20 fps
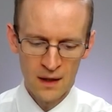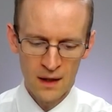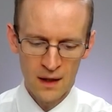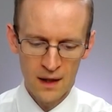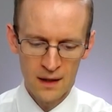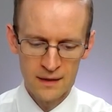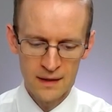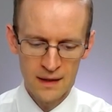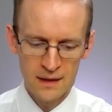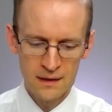
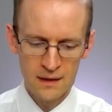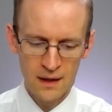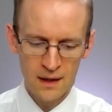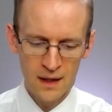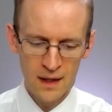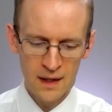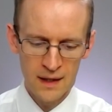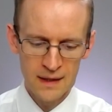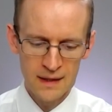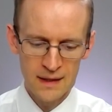And then
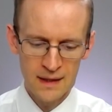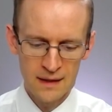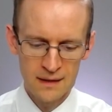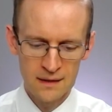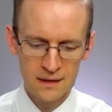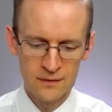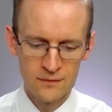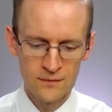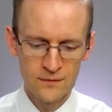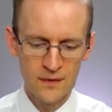I can
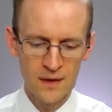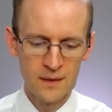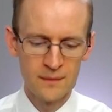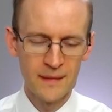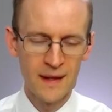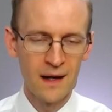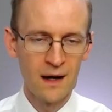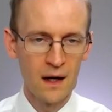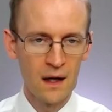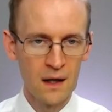confirm
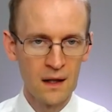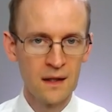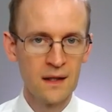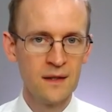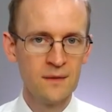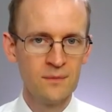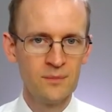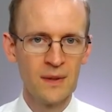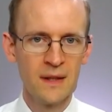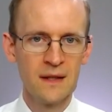that
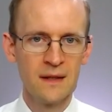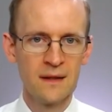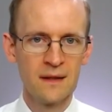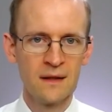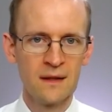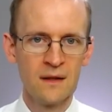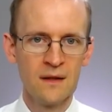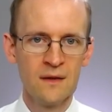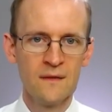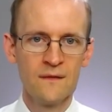I, being
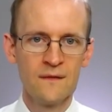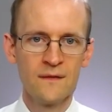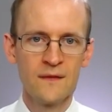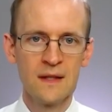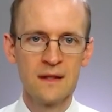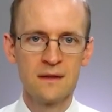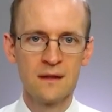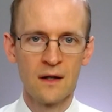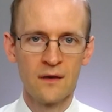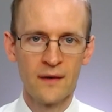
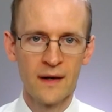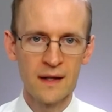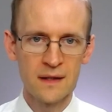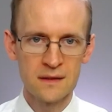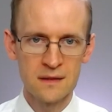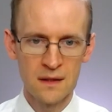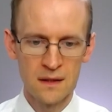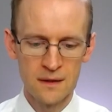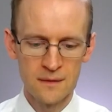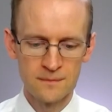the
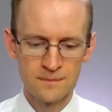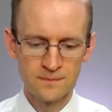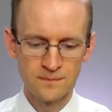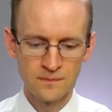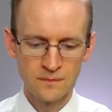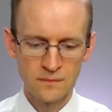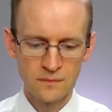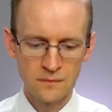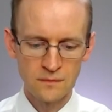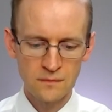director,
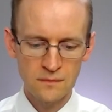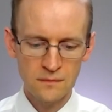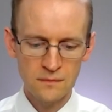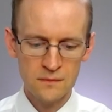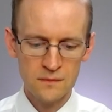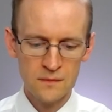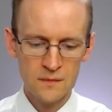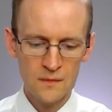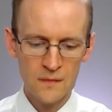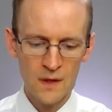
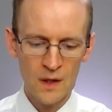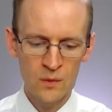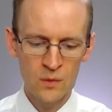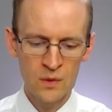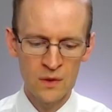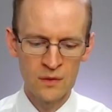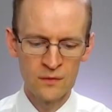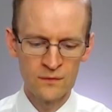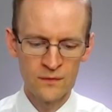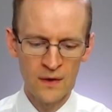will
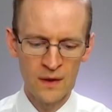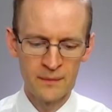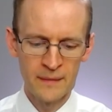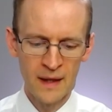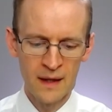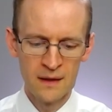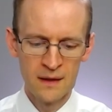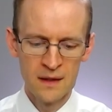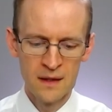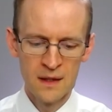confirm
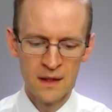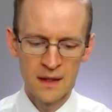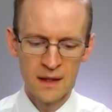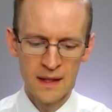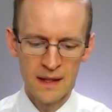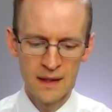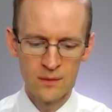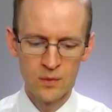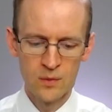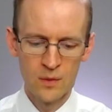that
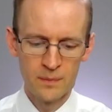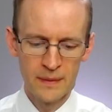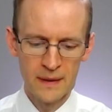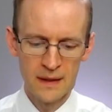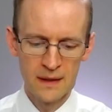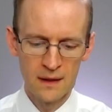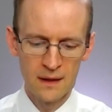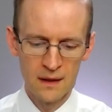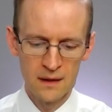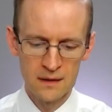he will
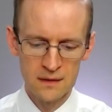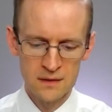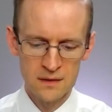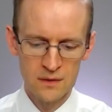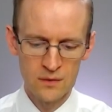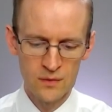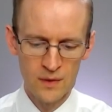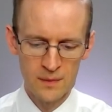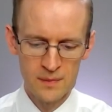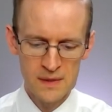be our
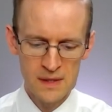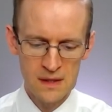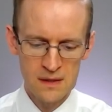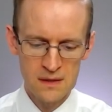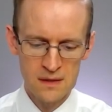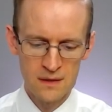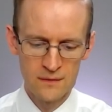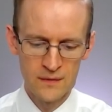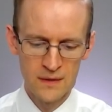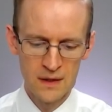sole
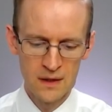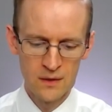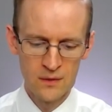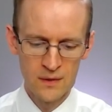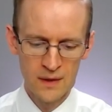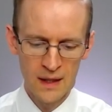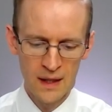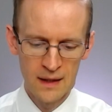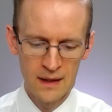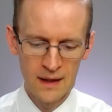representative in the
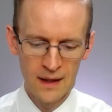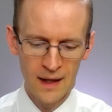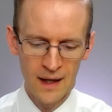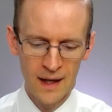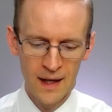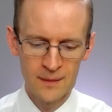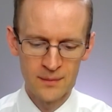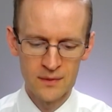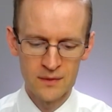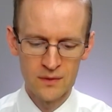UK.
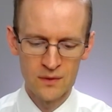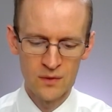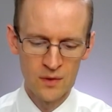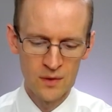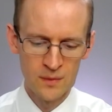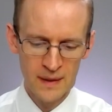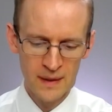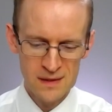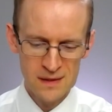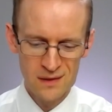Abbott
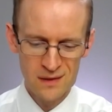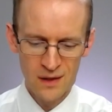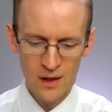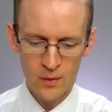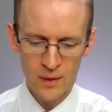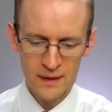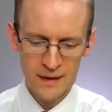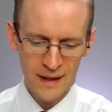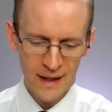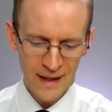Group has
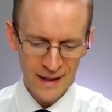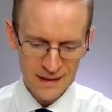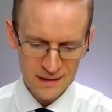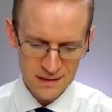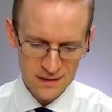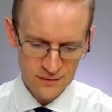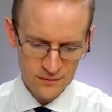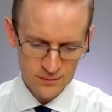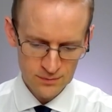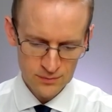no other
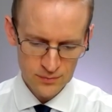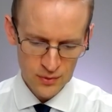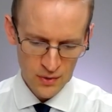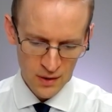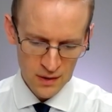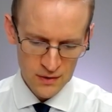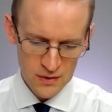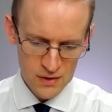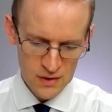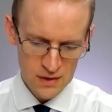active
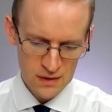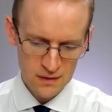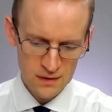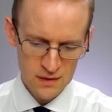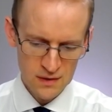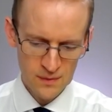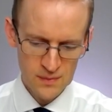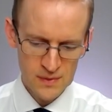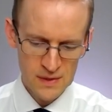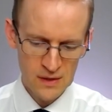branch,
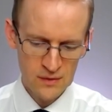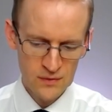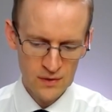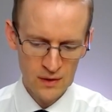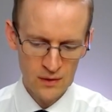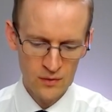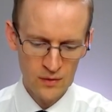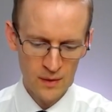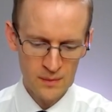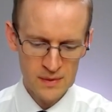subsidiary
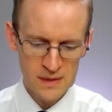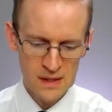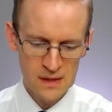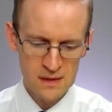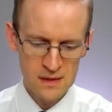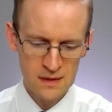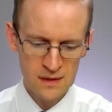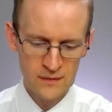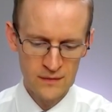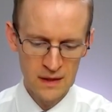or
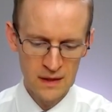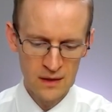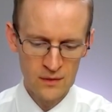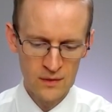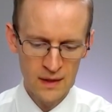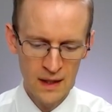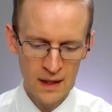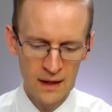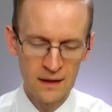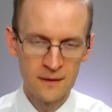representative in the
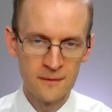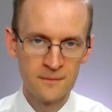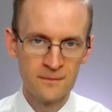UK.